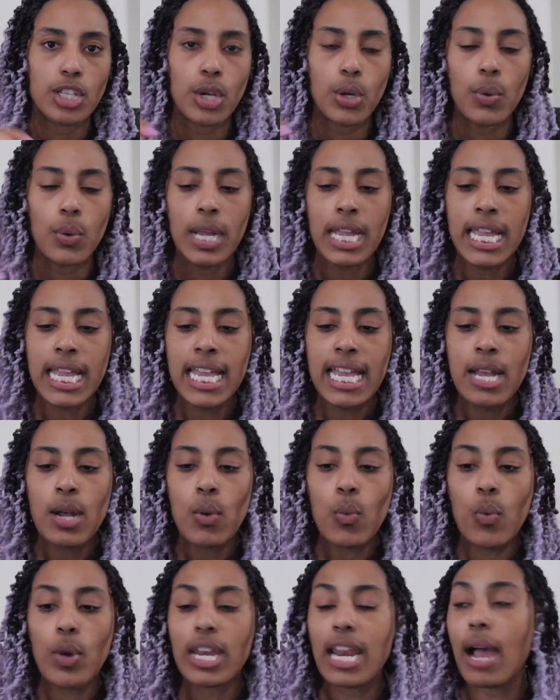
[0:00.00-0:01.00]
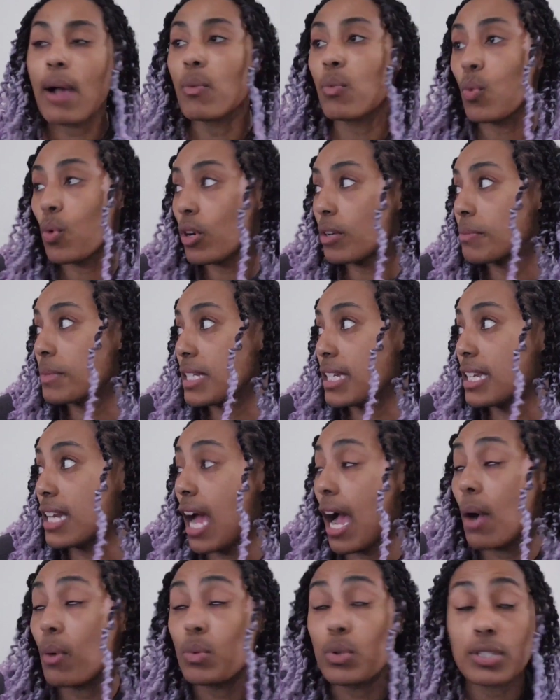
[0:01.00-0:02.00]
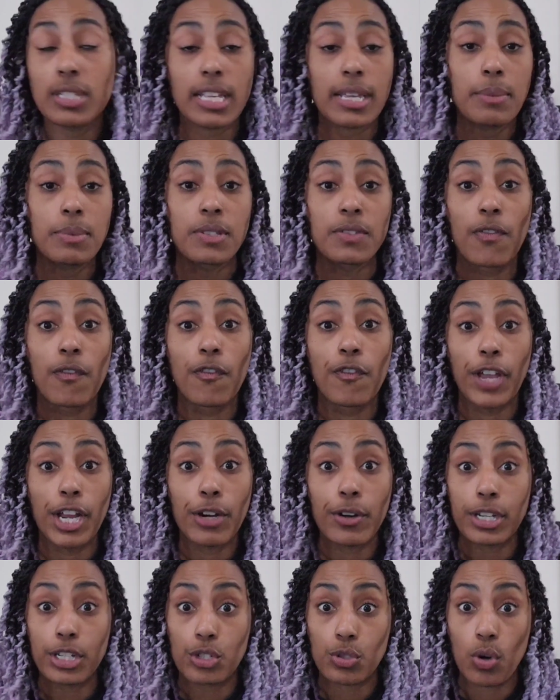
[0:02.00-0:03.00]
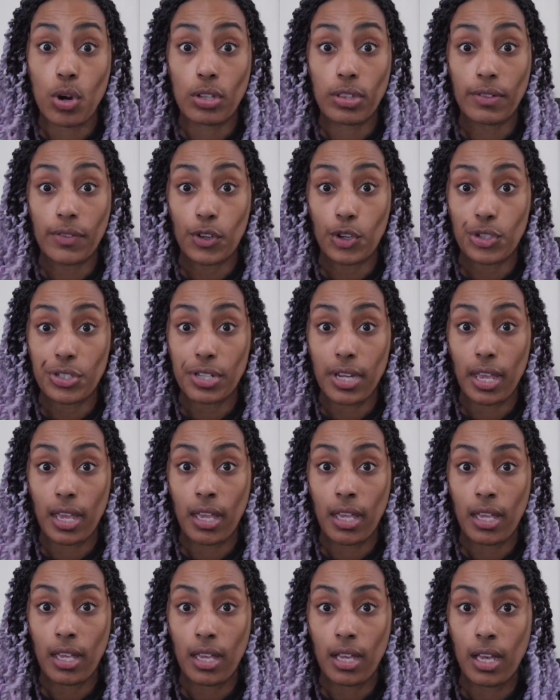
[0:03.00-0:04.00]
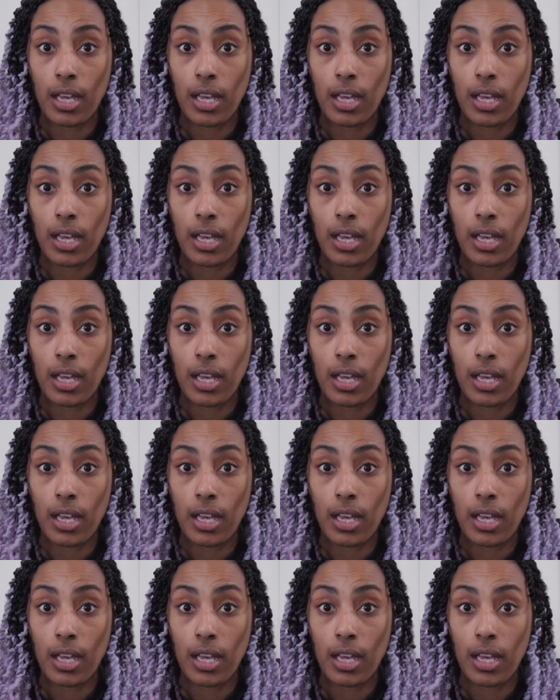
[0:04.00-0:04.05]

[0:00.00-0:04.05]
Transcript: So when I warmed it, I will say it was very strong the first day.